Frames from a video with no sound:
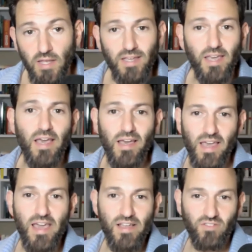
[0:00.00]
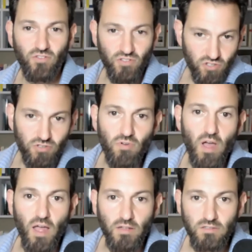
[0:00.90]
can't handle the
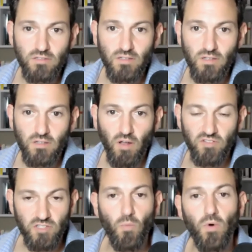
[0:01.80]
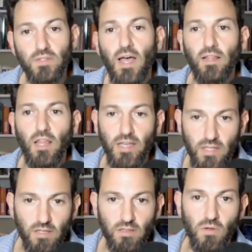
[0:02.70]
stress of someone not
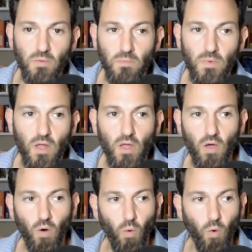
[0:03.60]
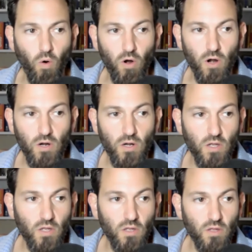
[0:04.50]
liking them or
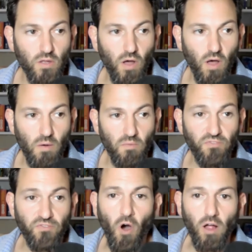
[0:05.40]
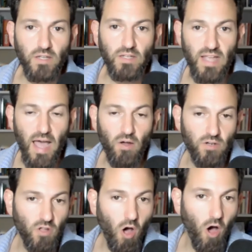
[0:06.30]
falling down
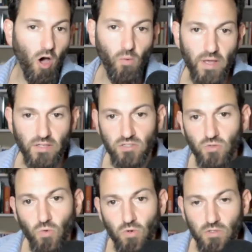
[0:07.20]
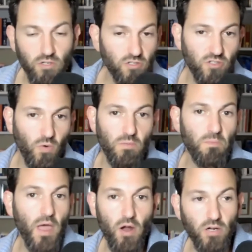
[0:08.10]
in the hallway at school and they're so
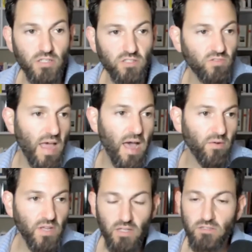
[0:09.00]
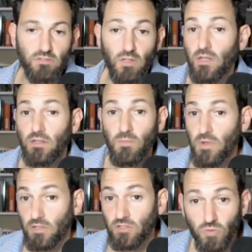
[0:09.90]
embarrassed. So now kids are like
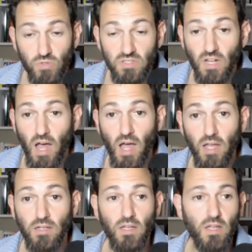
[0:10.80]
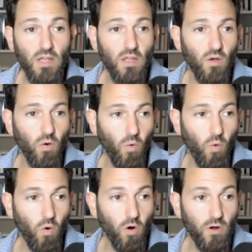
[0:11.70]
committing suicide
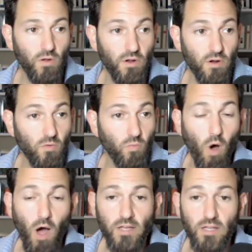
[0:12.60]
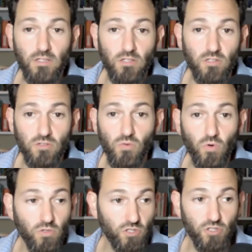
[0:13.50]
or they're walking into the
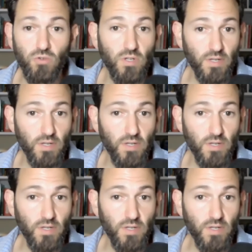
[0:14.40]
school and shooting